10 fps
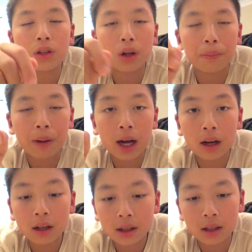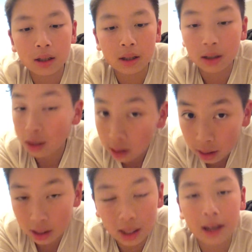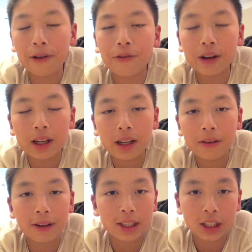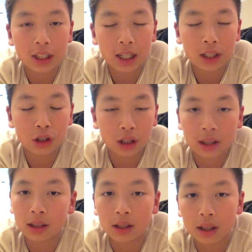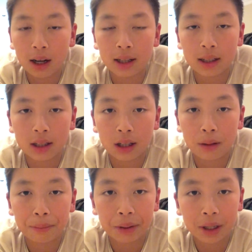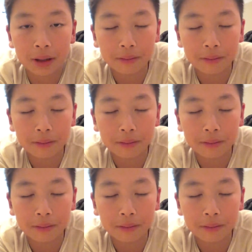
you're back, see if it even changes slightly bit.